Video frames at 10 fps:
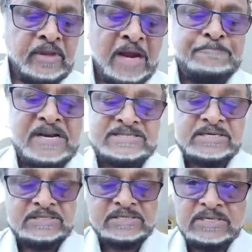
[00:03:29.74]
At
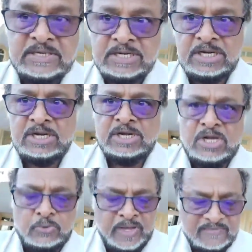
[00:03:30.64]
present,
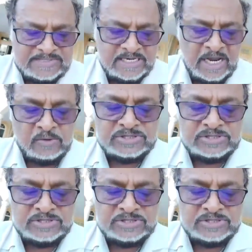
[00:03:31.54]
we have seen how